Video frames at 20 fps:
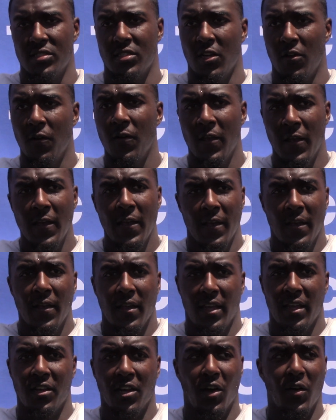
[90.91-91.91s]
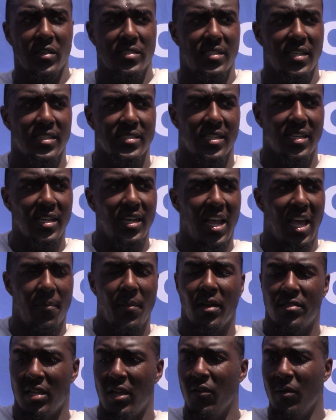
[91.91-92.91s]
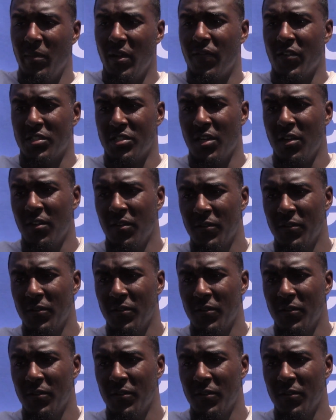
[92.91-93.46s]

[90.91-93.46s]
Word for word: So, you know, it's, it's good to have him out there with me for sure.